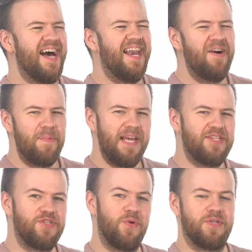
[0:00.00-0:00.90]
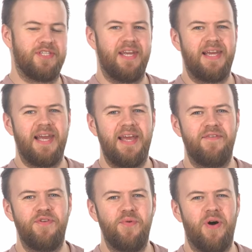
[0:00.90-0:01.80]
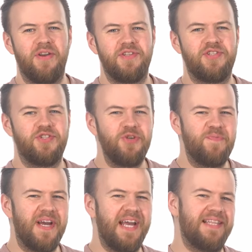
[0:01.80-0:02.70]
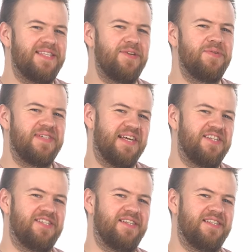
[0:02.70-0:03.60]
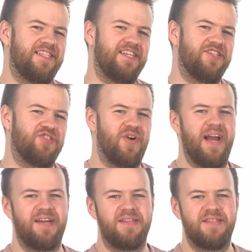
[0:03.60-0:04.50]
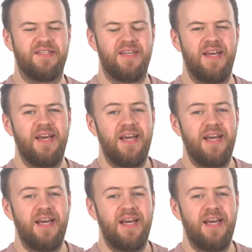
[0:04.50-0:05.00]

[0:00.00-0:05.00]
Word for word: a little bit exhausting if you aren't super into Dungeons and Dragons.